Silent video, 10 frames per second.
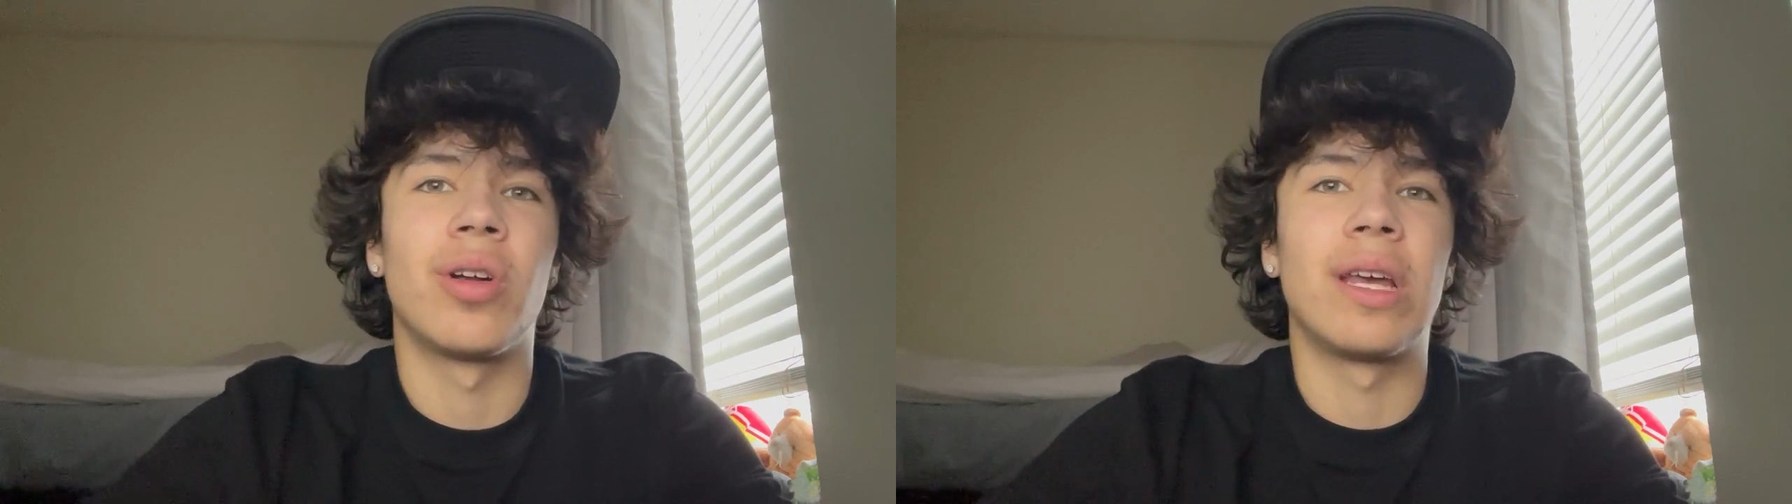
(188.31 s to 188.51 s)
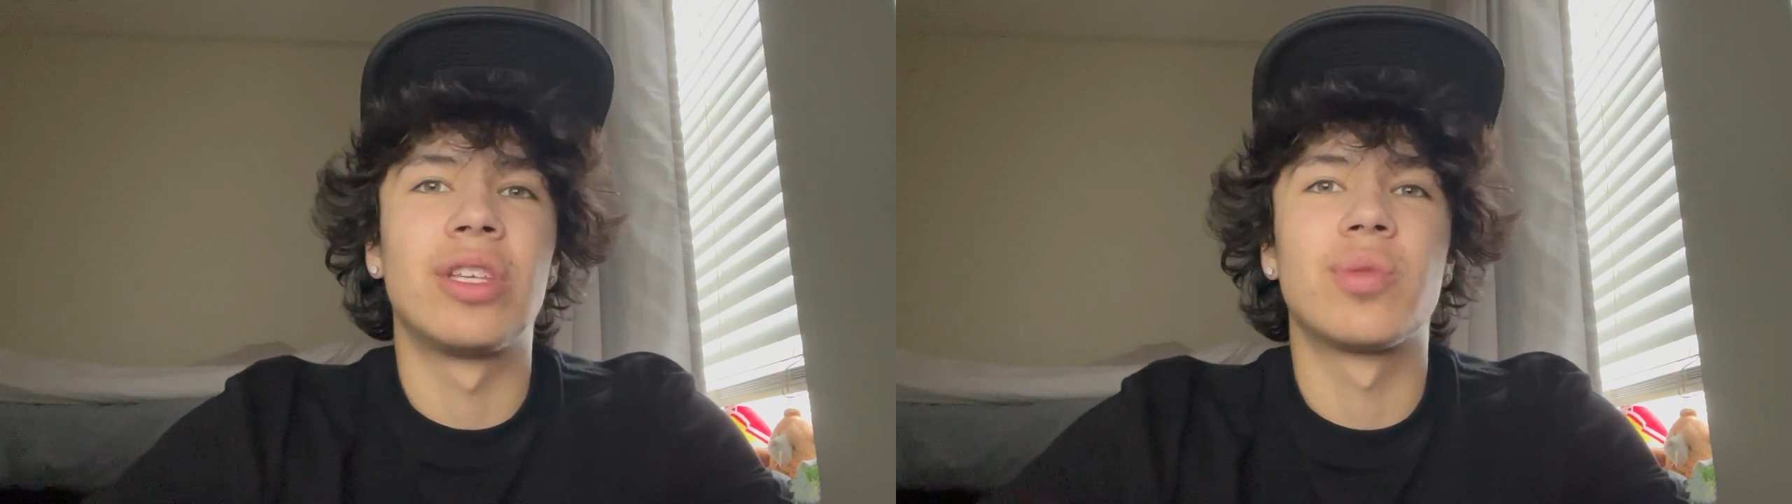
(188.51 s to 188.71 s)

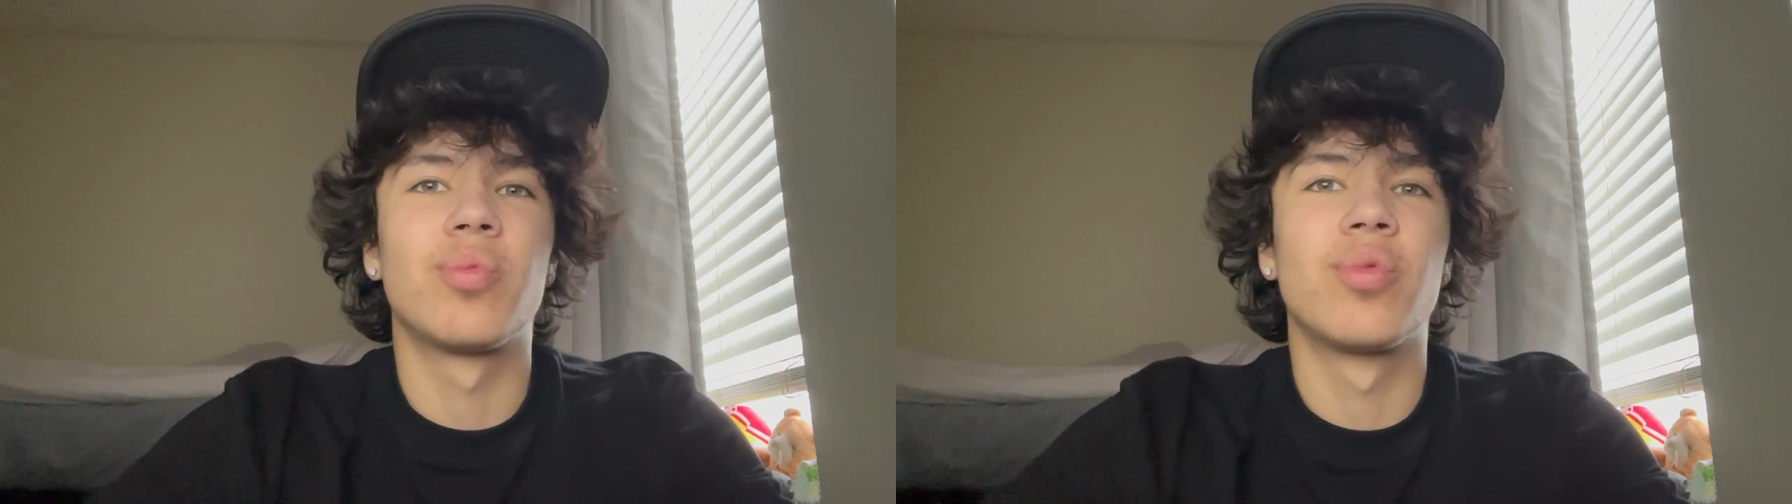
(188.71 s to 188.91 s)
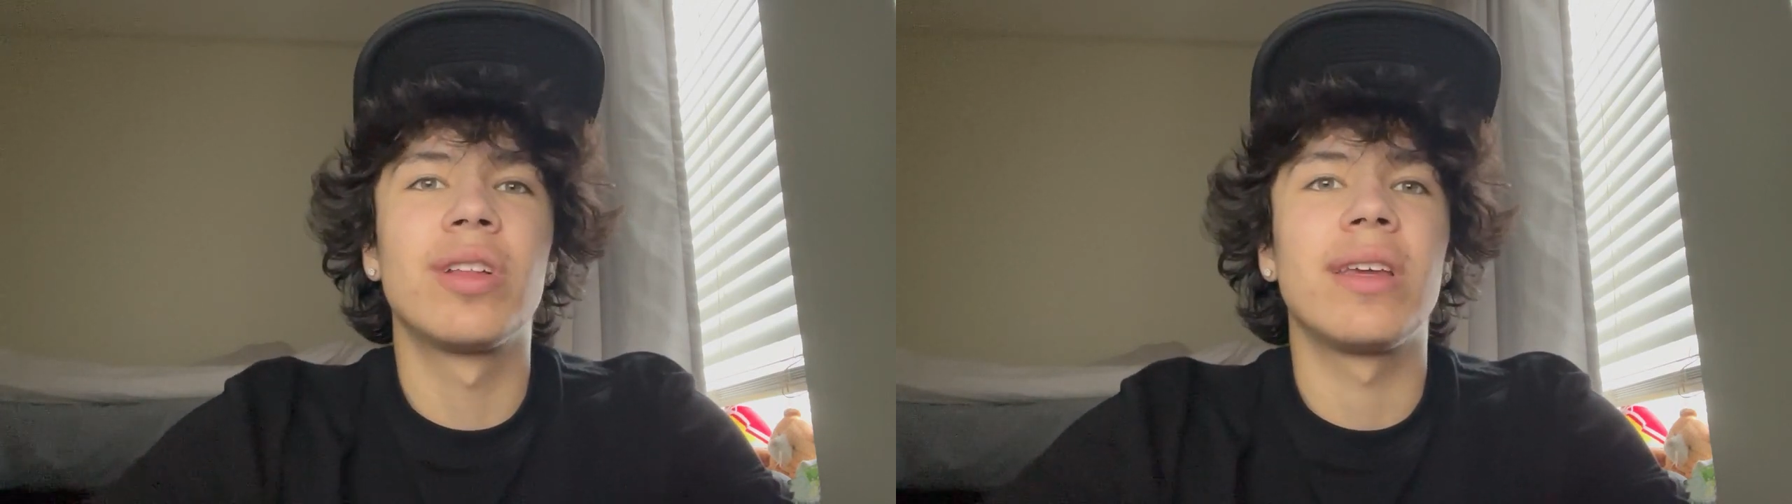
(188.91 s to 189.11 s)
is
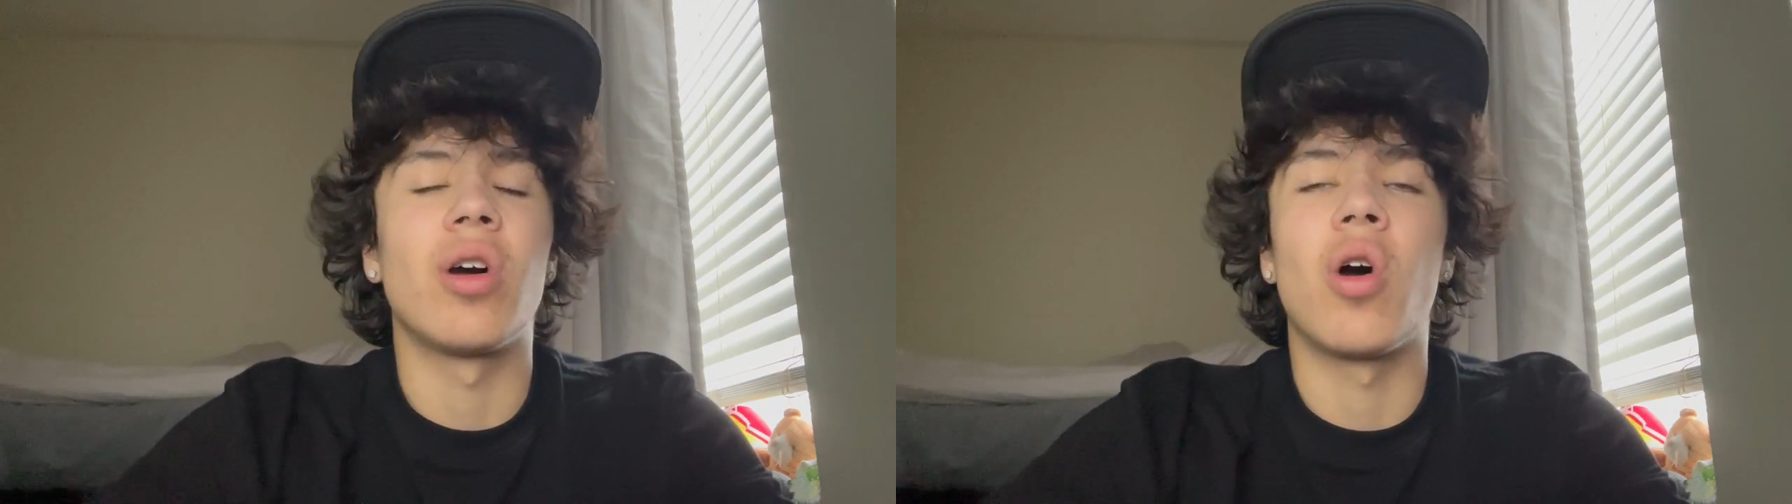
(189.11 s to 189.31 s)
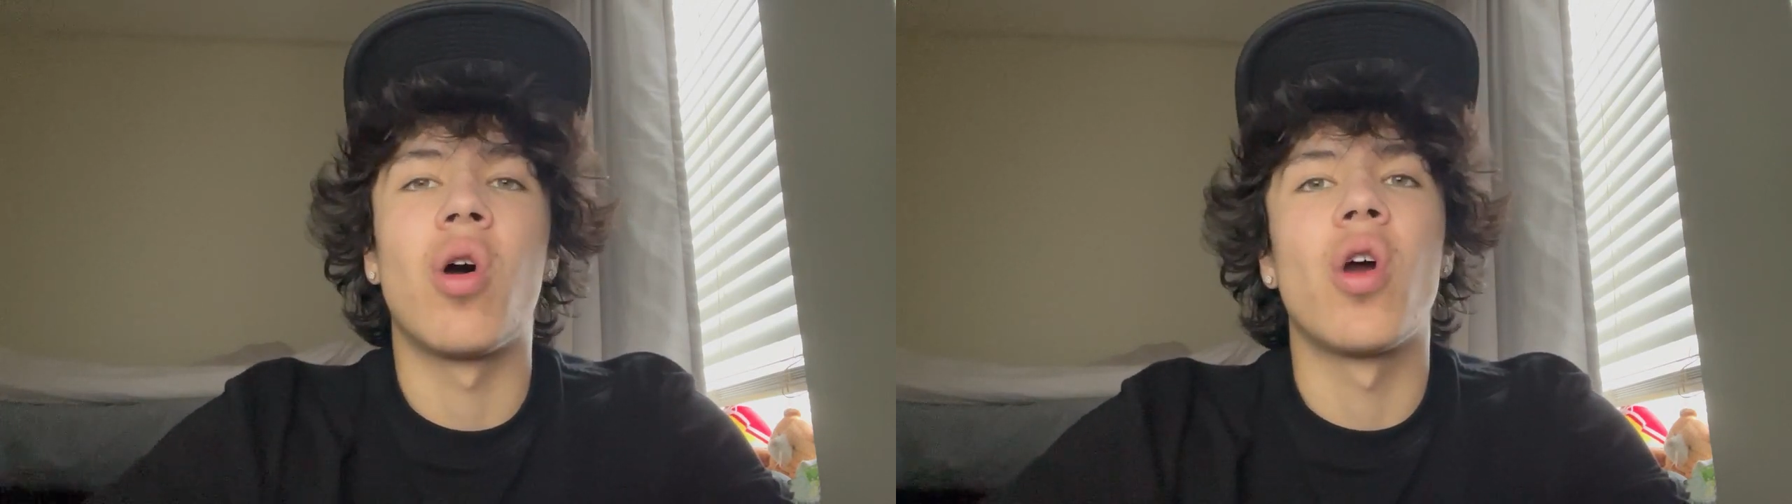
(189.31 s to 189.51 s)
really
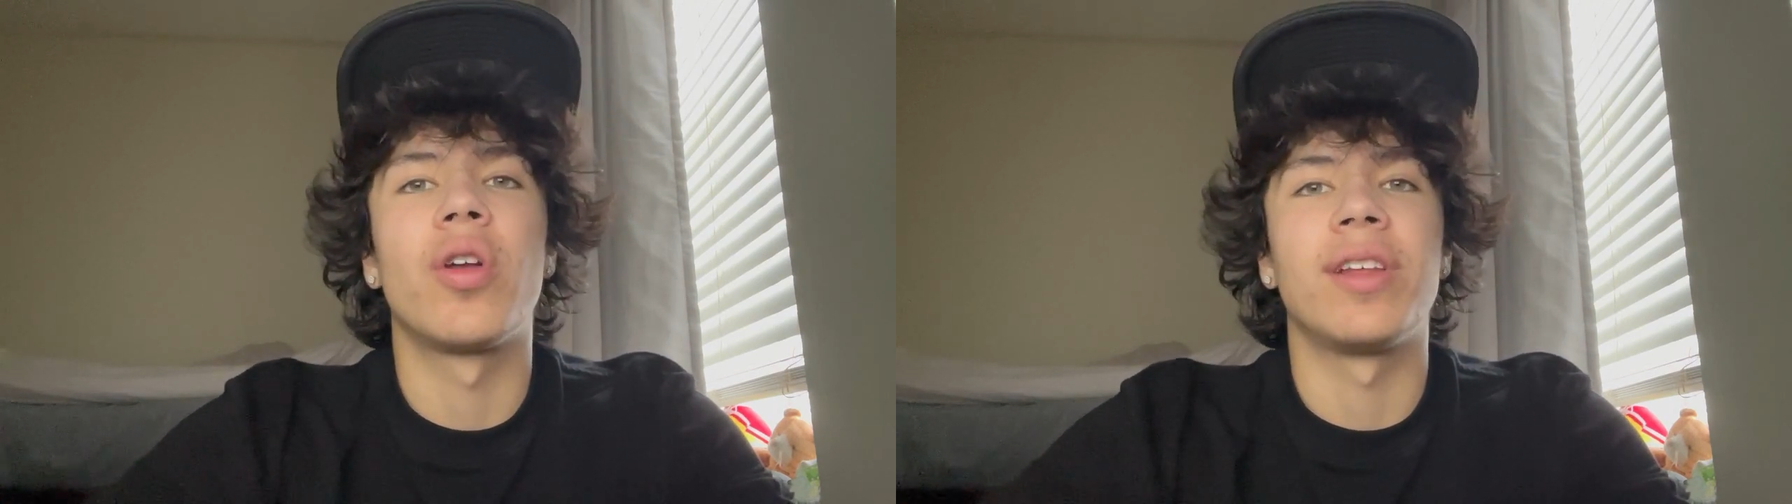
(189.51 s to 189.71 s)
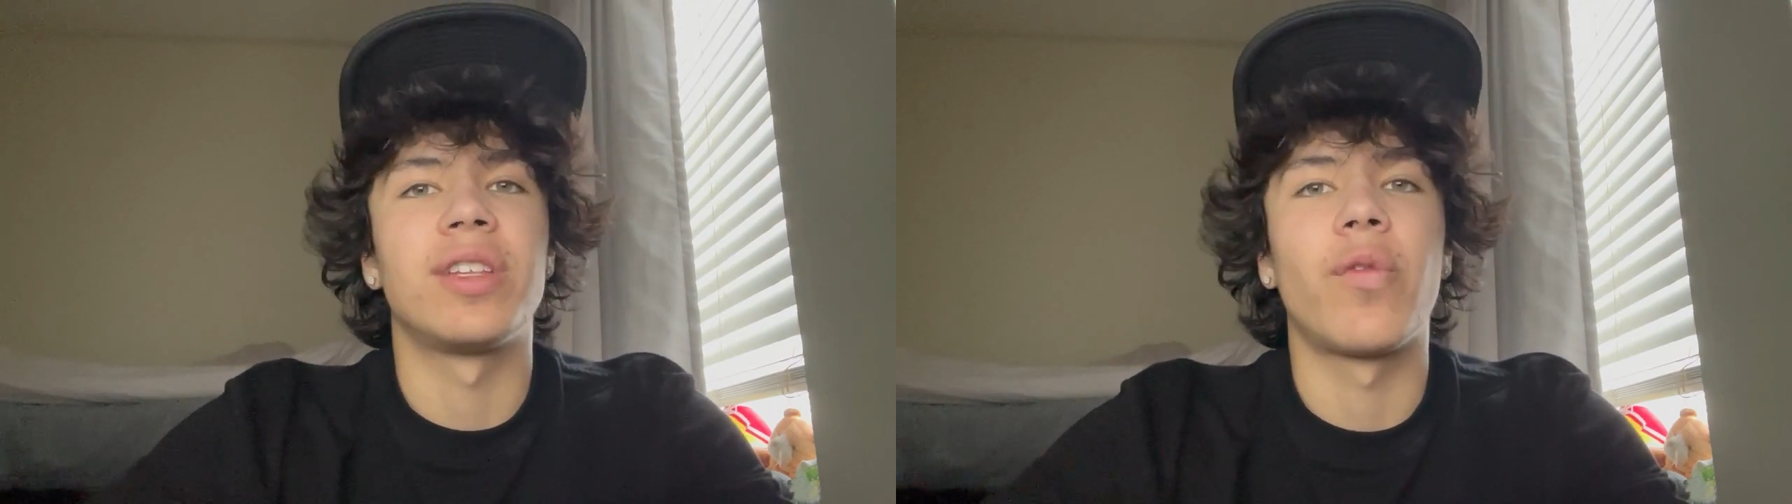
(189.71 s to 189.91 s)

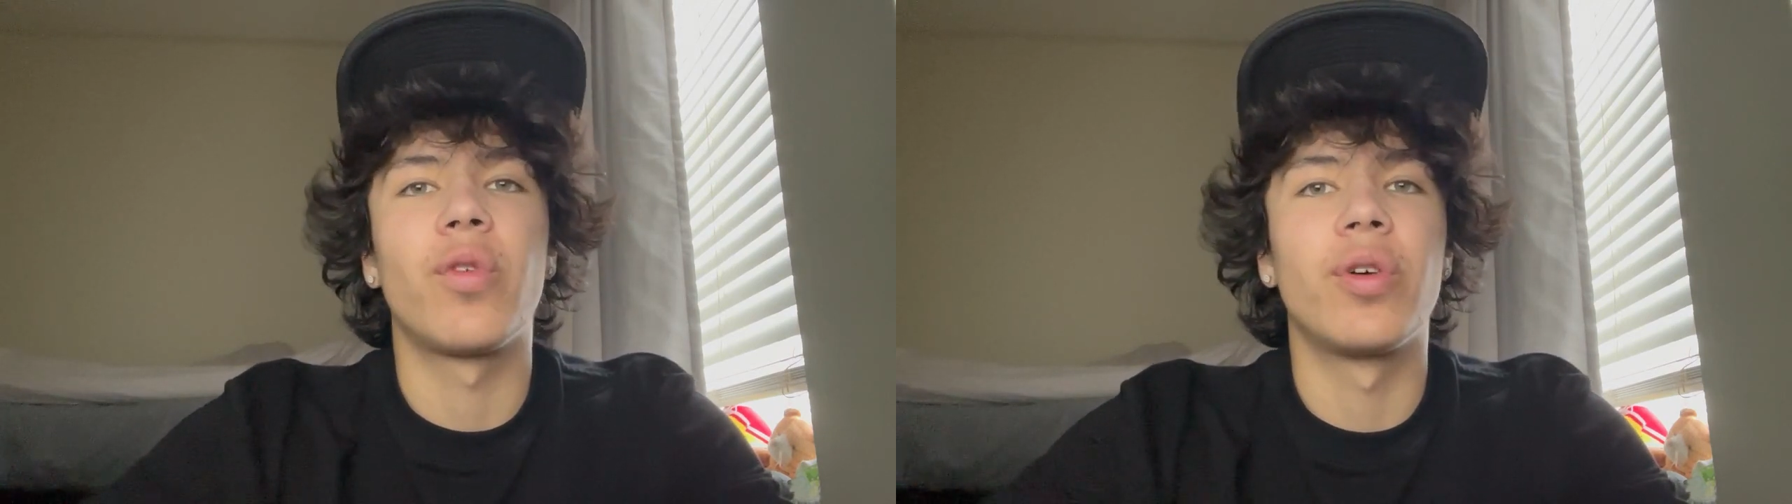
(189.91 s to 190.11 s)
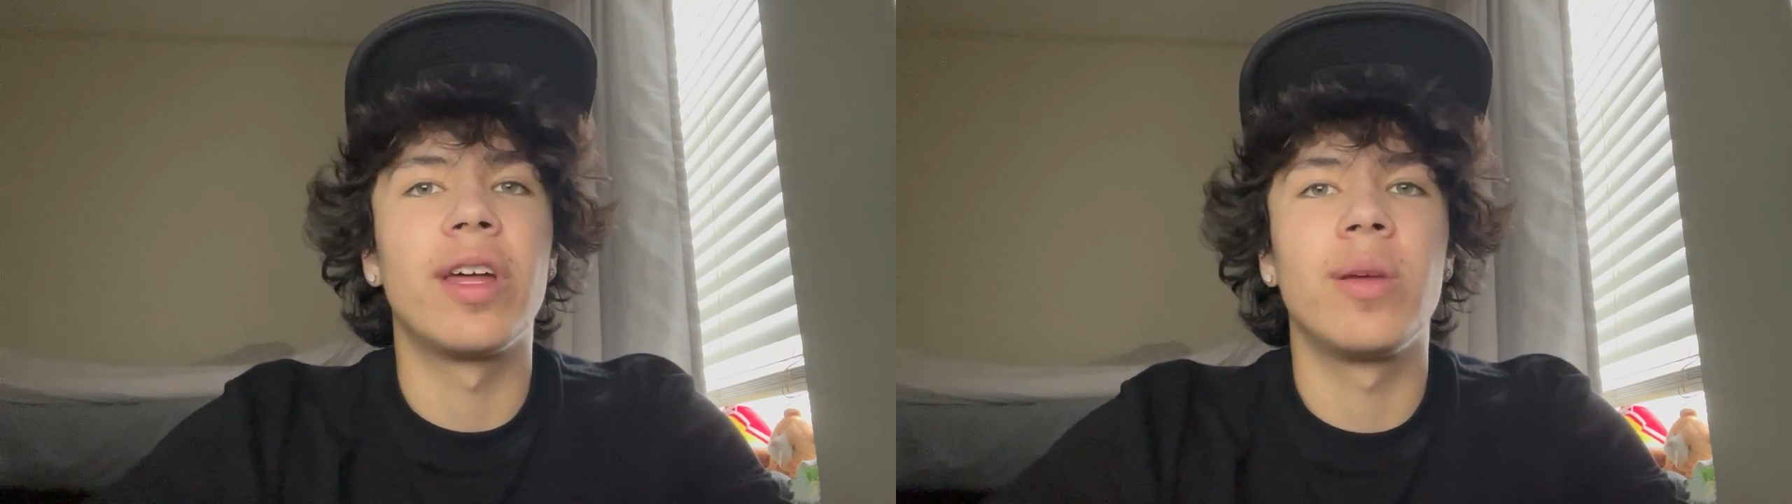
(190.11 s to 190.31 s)
hard and
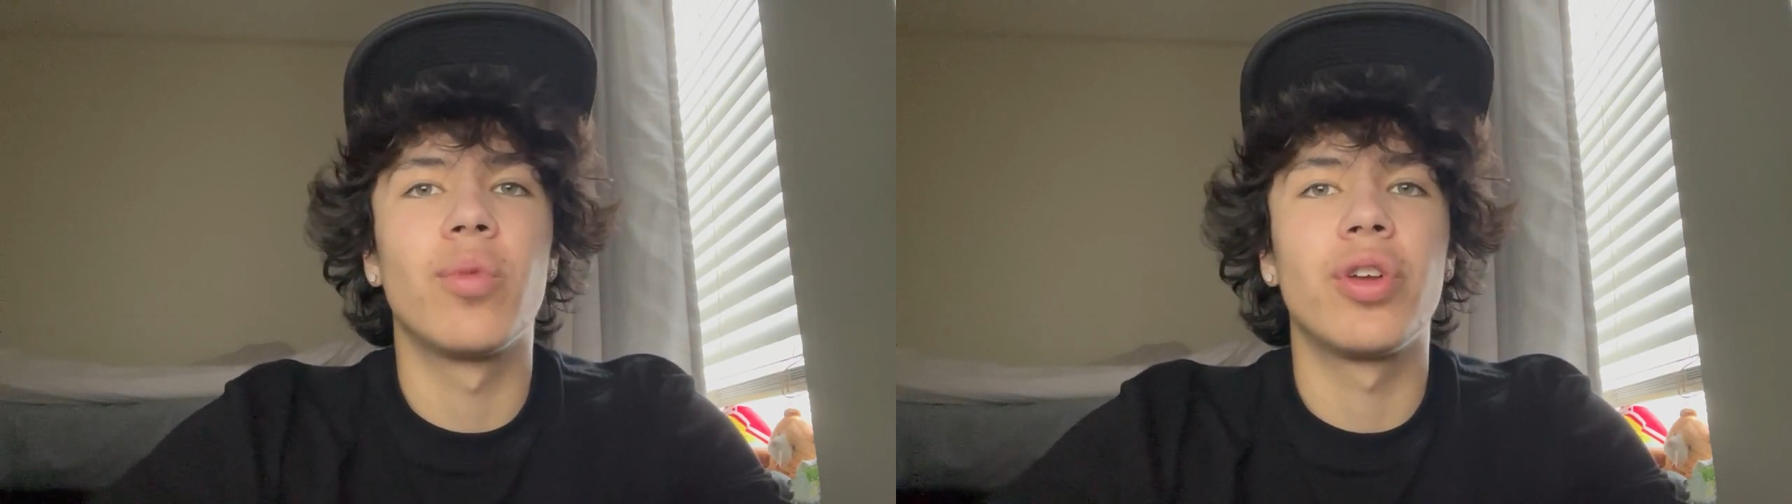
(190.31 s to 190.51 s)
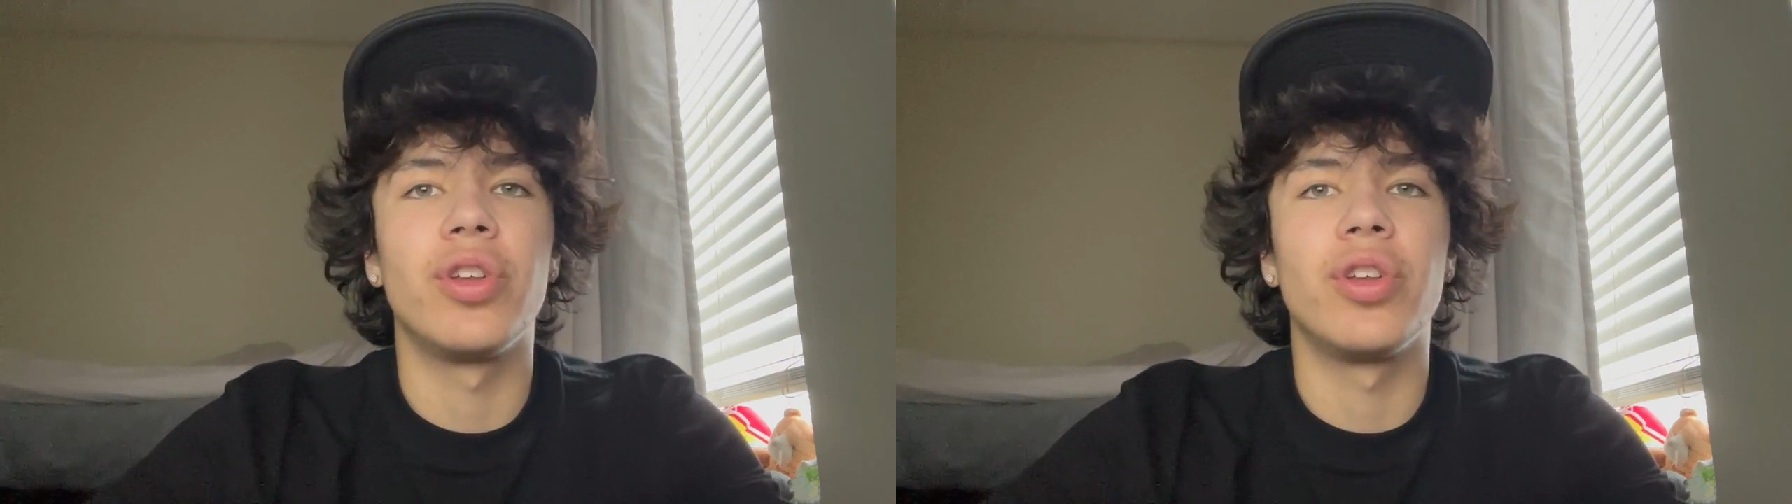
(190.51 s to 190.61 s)
difficult anymore.